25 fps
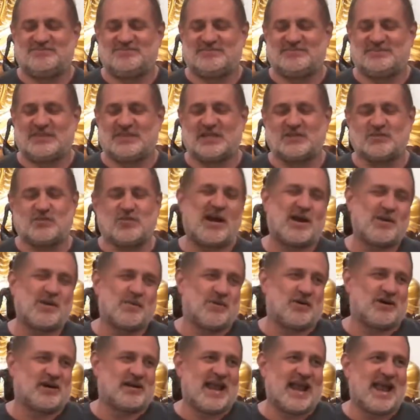because where I
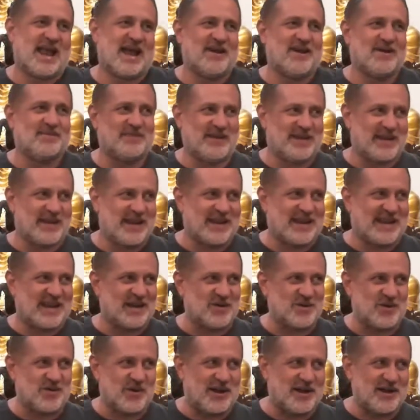work now, I mean, I get
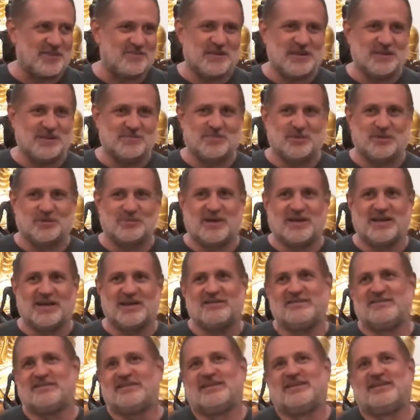annoyed at people, but
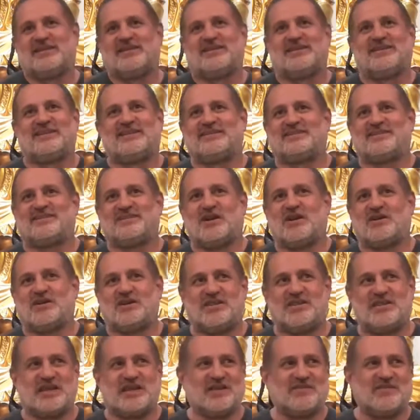it's hard to
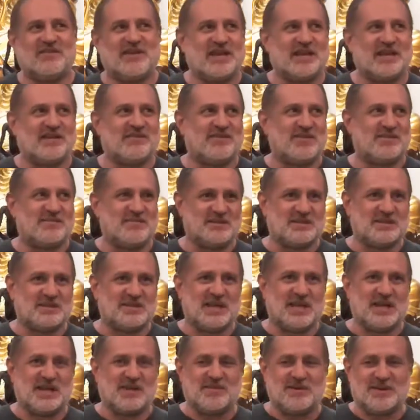think of any of them as the
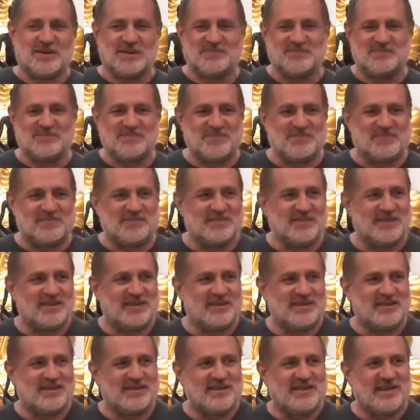enemy.
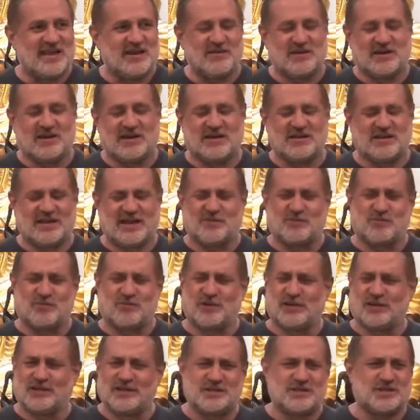I work in like a
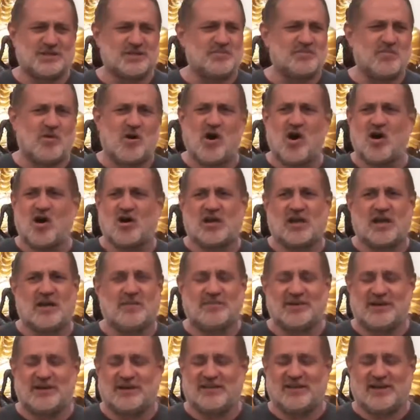really small
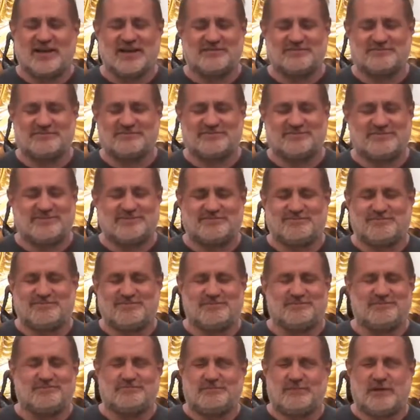company, like
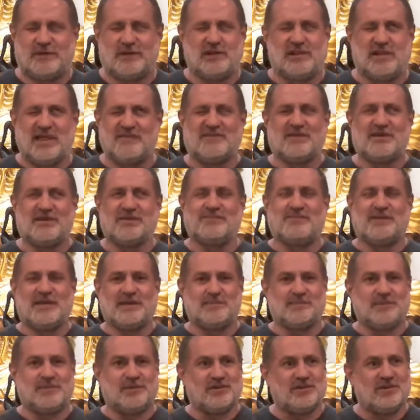11
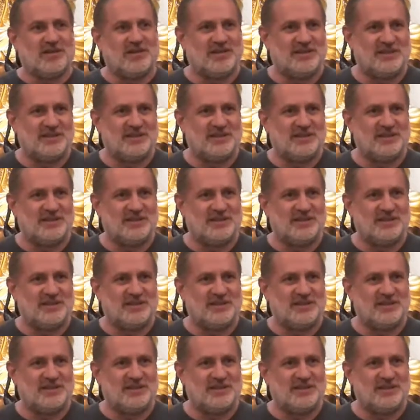people,